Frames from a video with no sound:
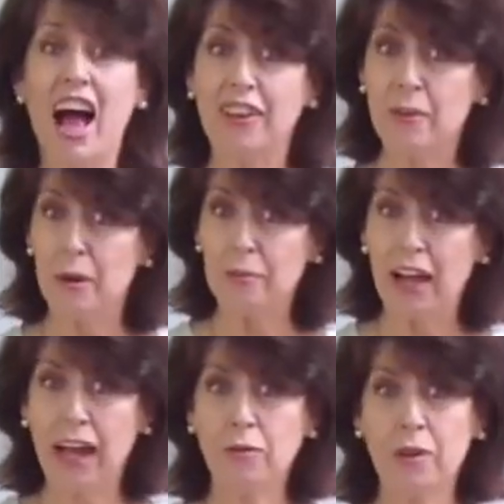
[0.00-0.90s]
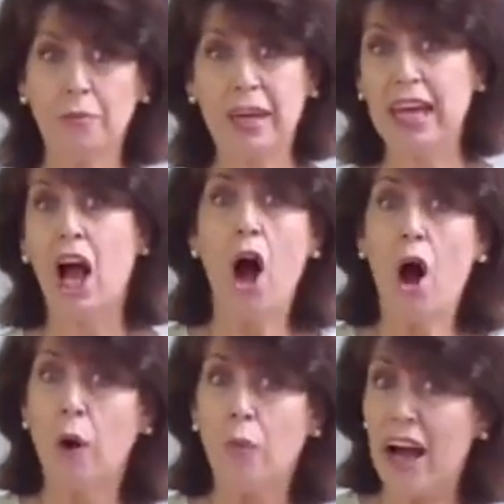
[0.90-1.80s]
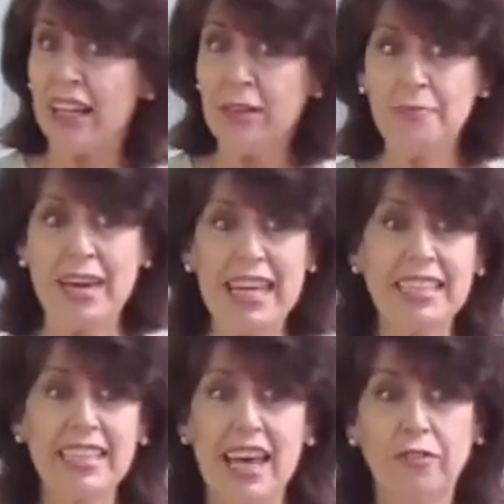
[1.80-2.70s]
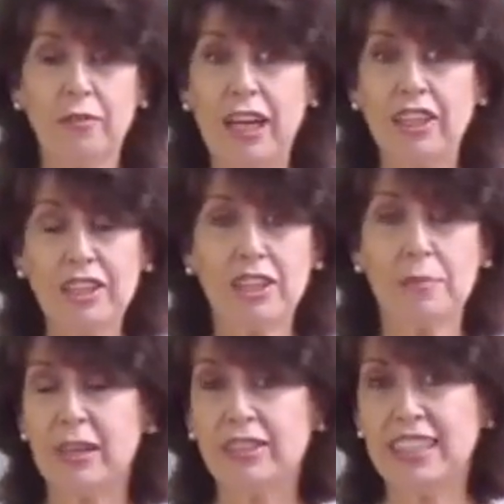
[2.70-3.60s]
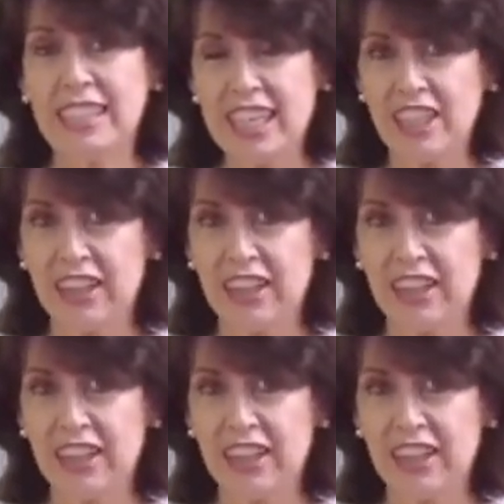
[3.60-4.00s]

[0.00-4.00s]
And the reply will be, well, miss, if we're not supposed to sit